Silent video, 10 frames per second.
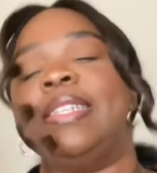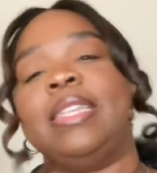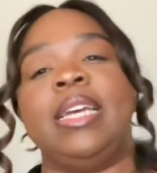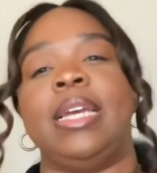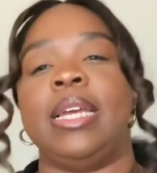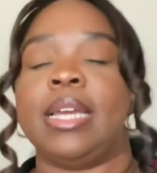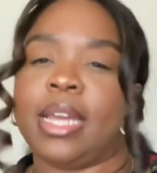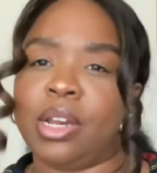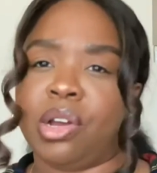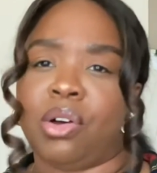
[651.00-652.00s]
thing
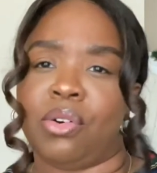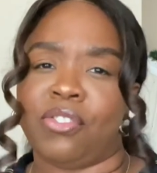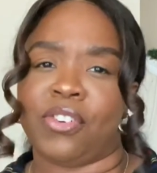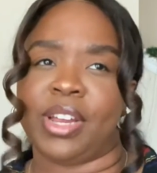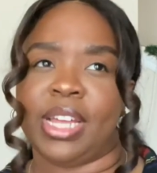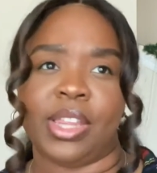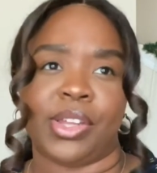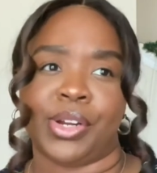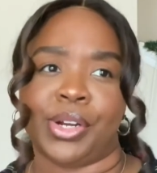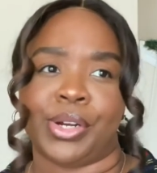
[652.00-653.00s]
can go for
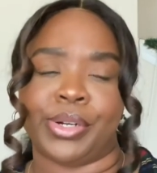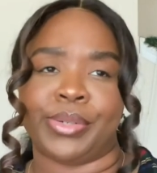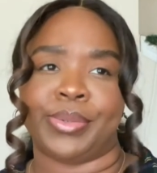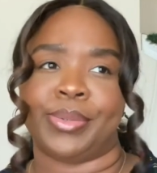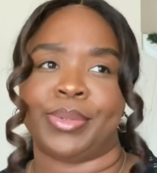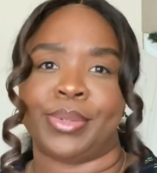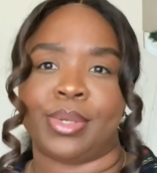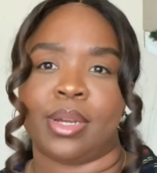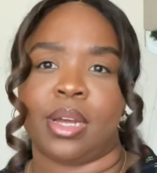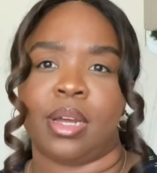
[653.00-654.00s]
either
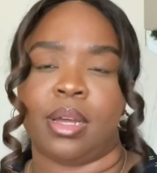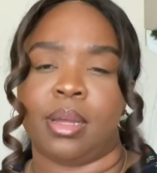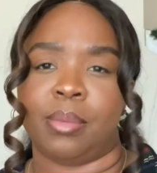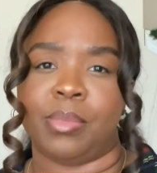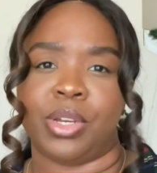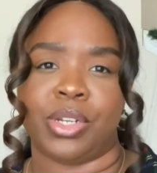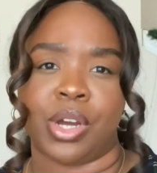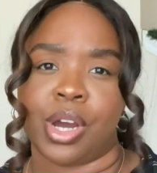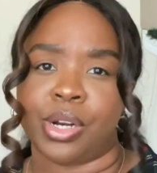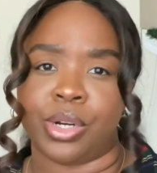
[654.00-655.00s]
your
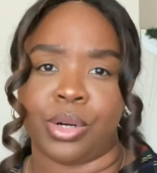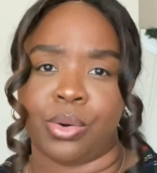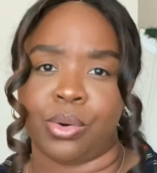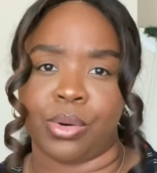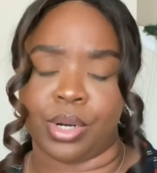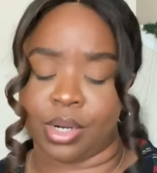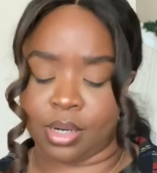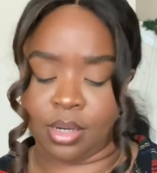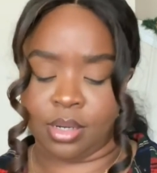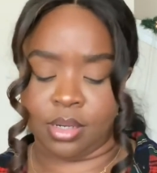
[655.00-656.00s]
daughter or
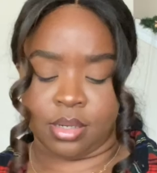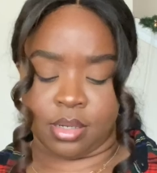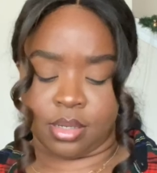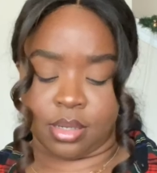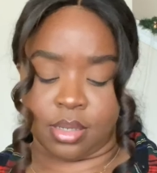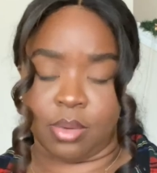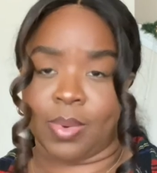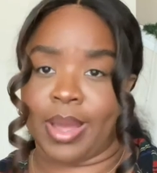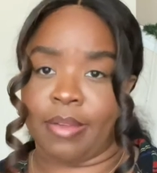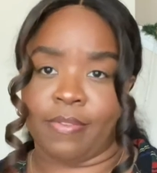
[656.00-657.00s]
your
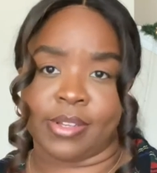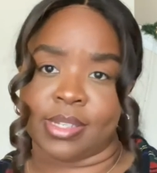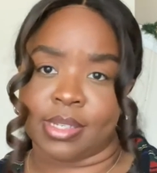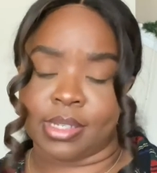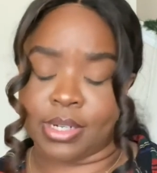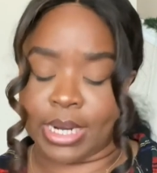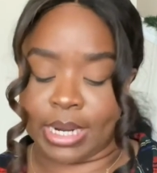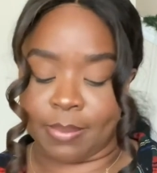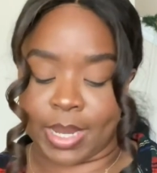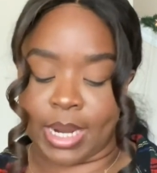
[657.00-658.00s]
wife, your sister,
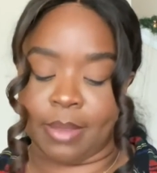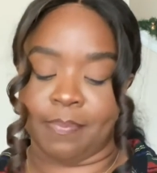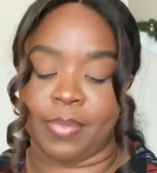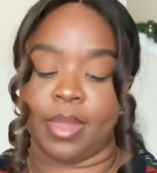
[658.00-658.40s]
anybody.